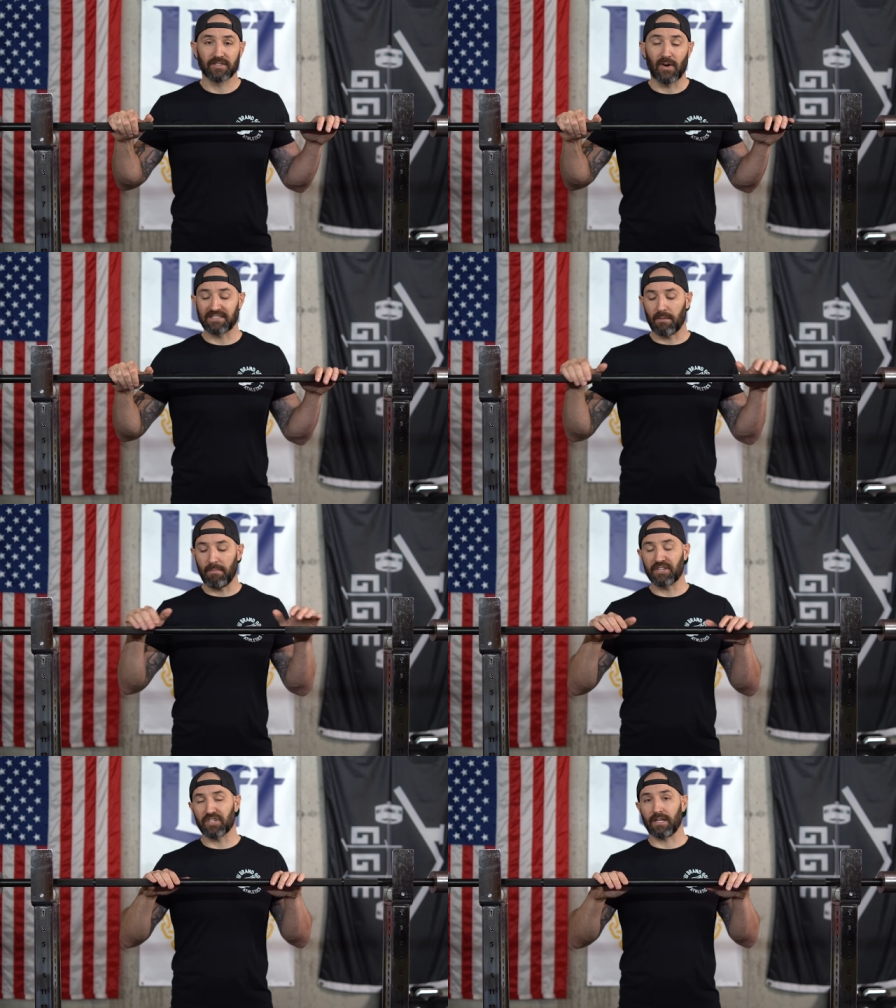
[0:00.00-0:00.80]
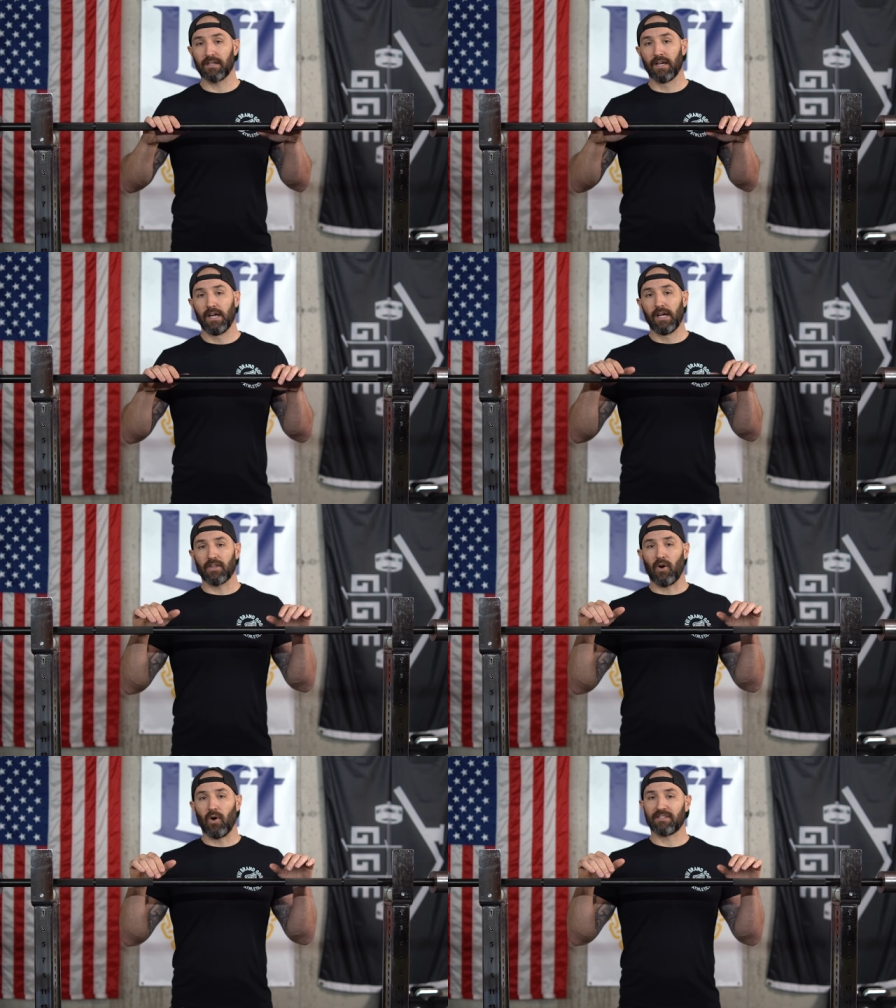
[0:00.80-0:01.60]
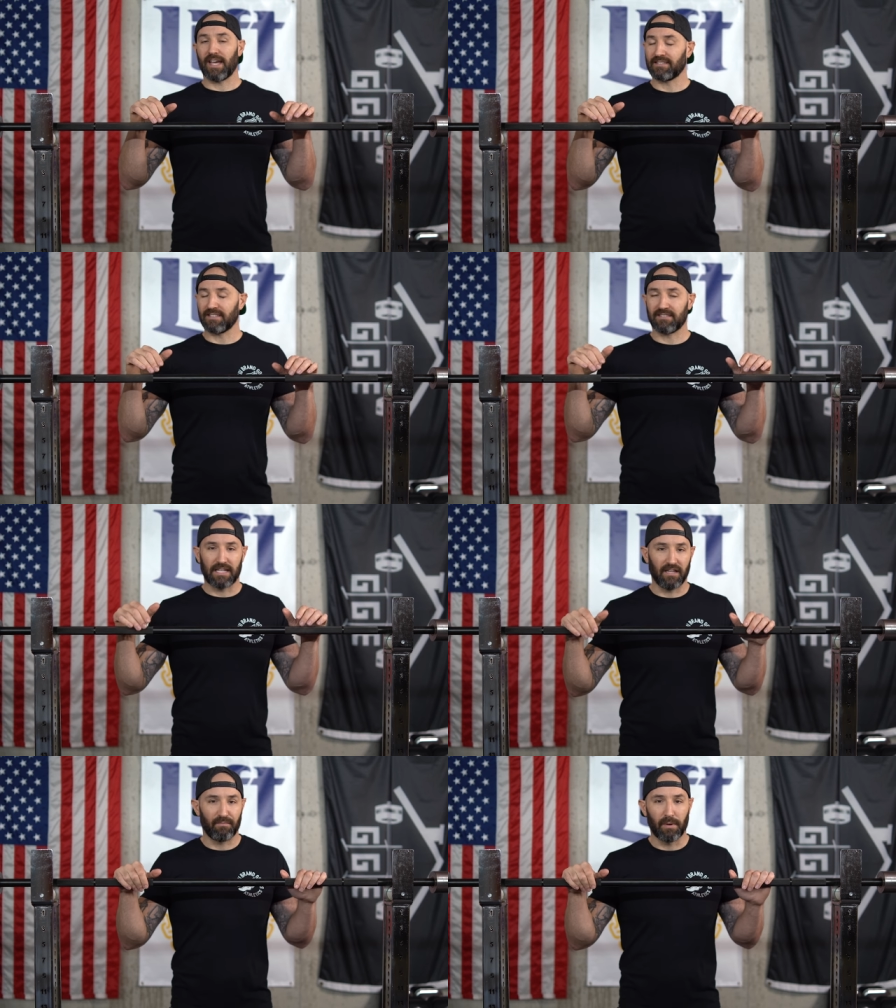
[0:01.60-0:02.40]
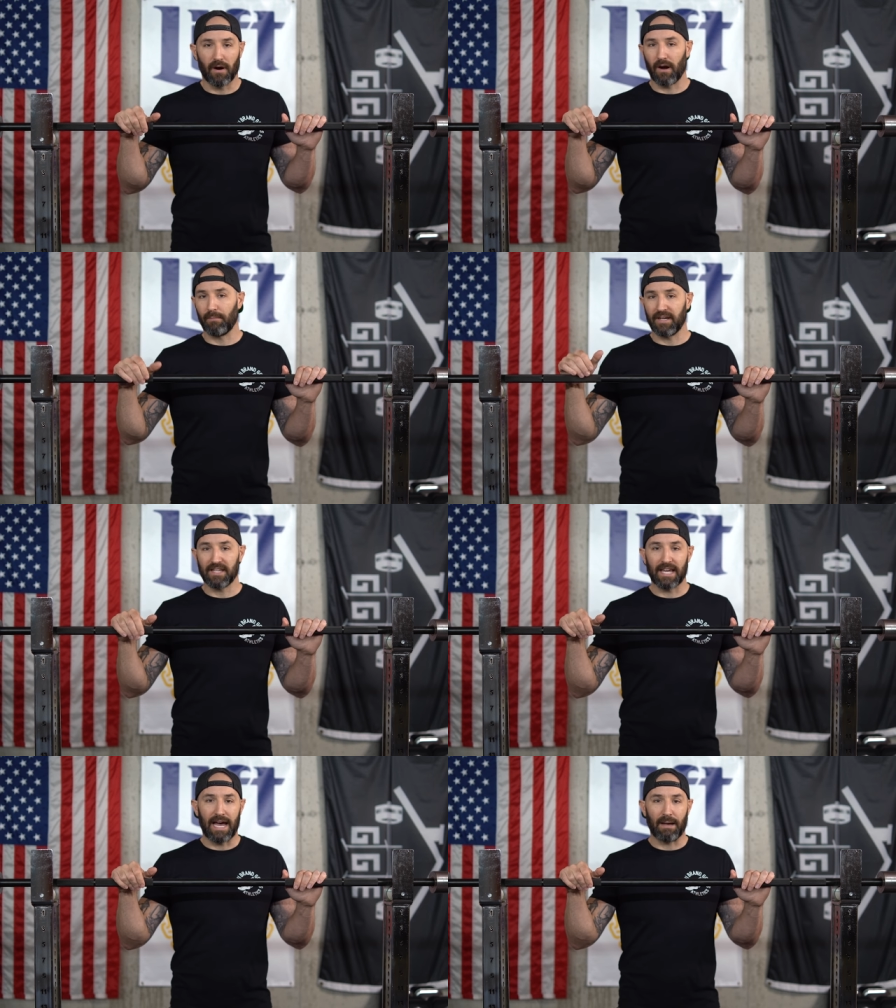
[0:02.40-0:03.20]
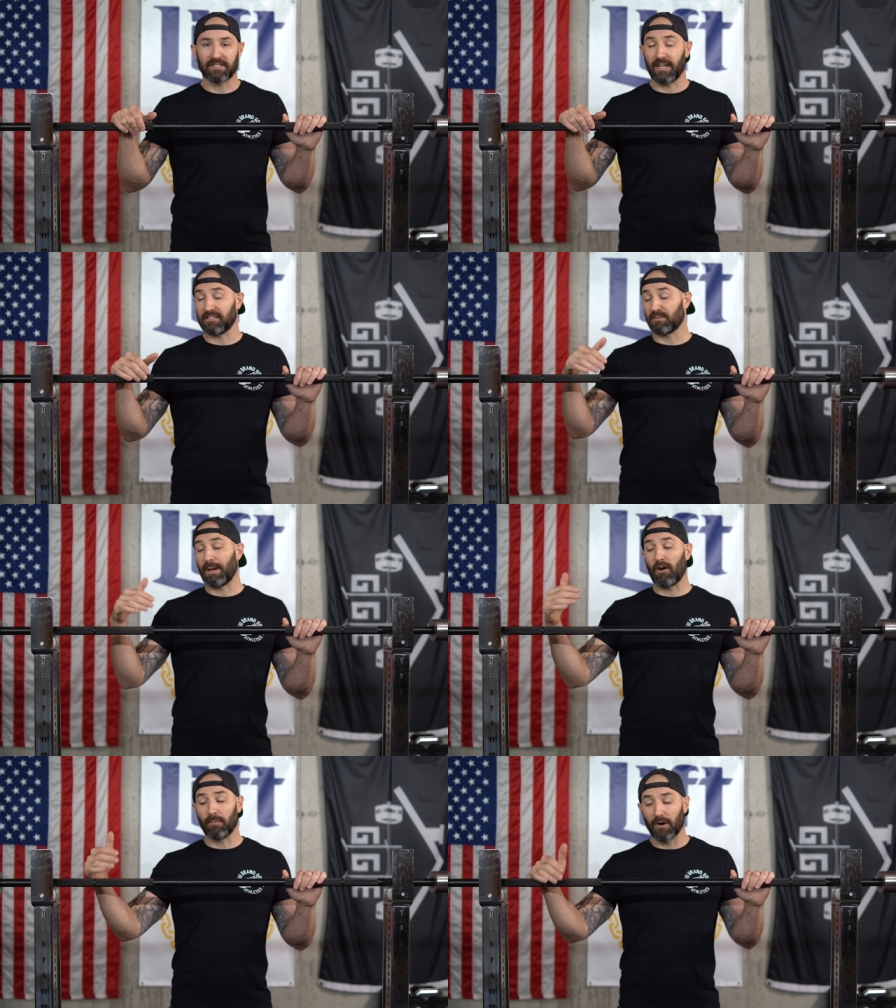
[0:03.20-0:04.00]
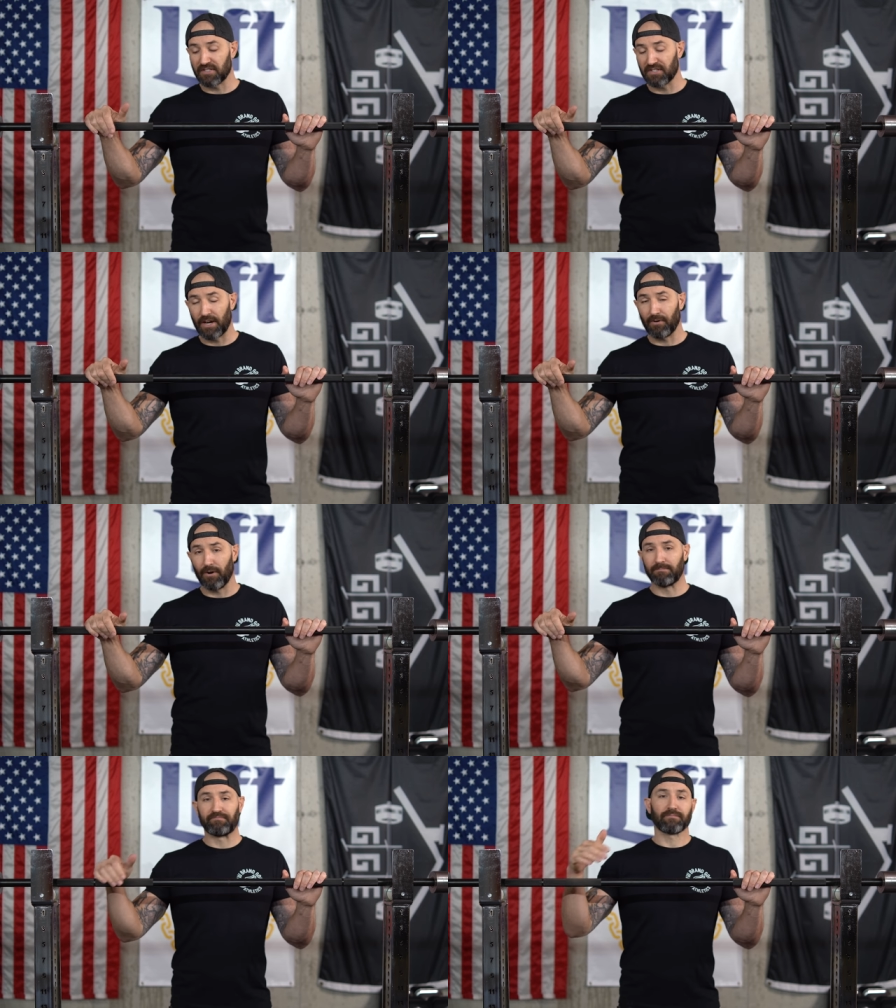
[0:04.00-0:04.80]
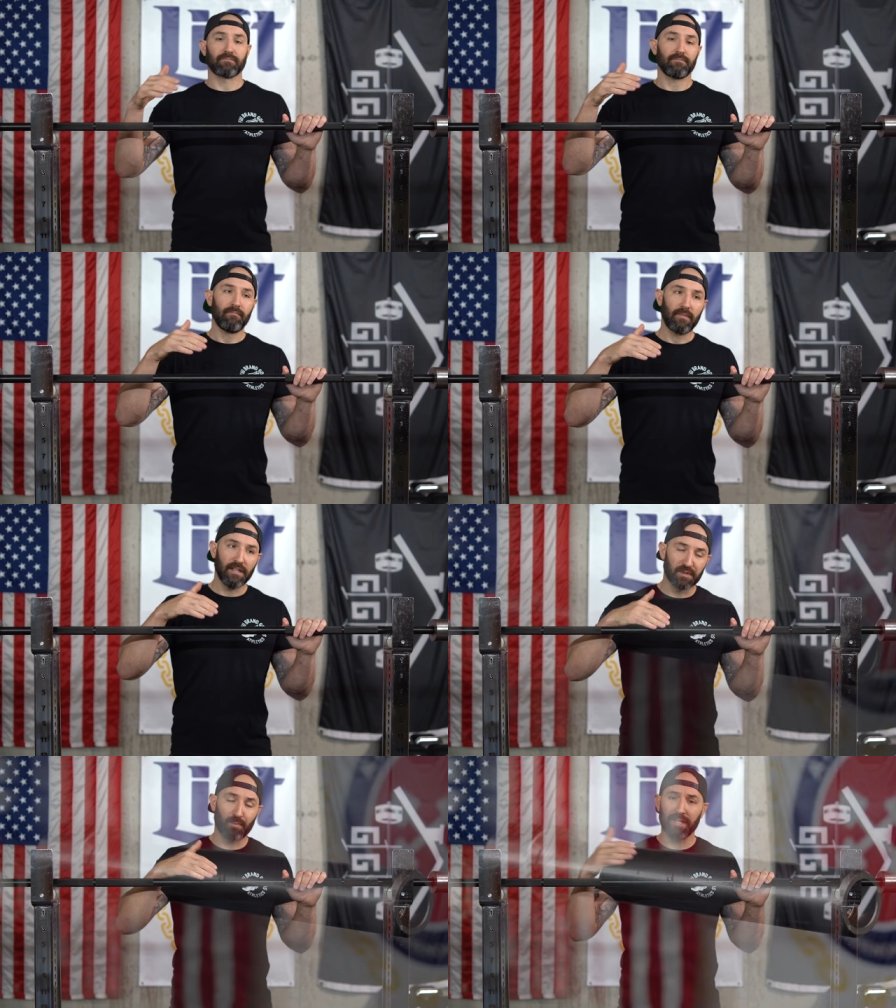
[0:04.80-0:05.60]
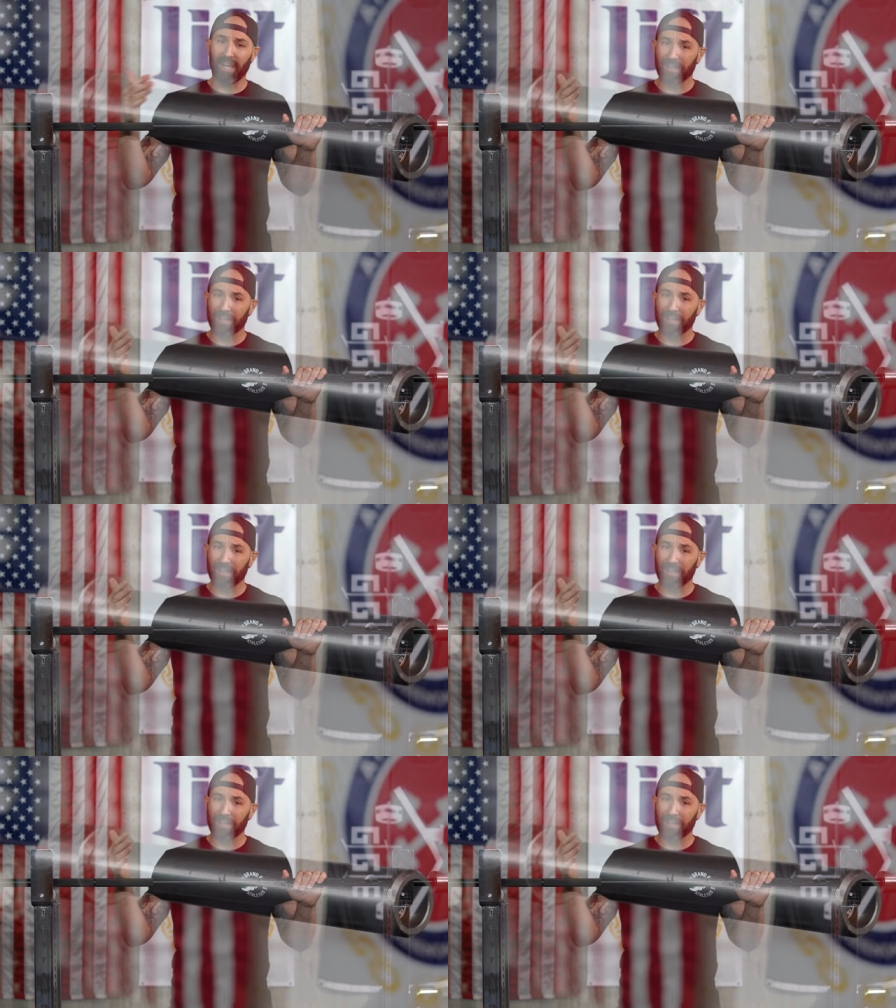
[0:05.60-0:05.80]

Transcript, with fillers: So, as I mentioned, the whole Texas deadlift bar, Buddy Capps, Texas power bars in general, is pretty